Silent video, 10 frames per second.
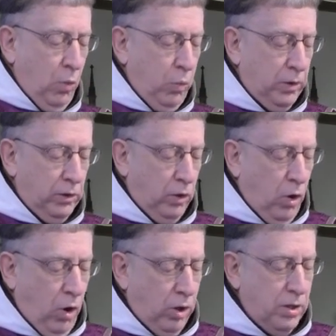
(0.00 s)
with
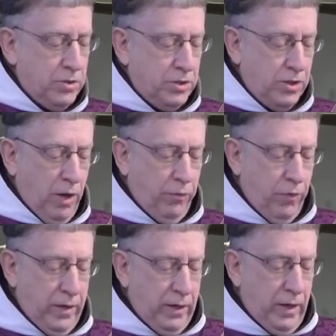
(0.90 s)
long
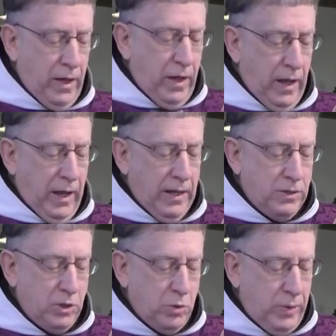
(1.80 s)
suffering
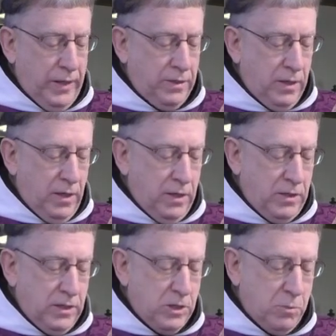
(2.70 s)
and sweet
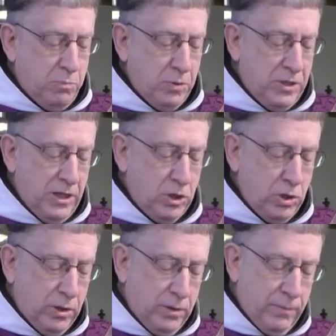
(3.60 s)

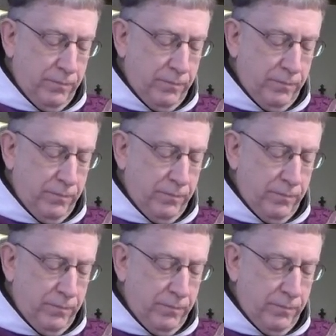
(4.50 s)
disposition,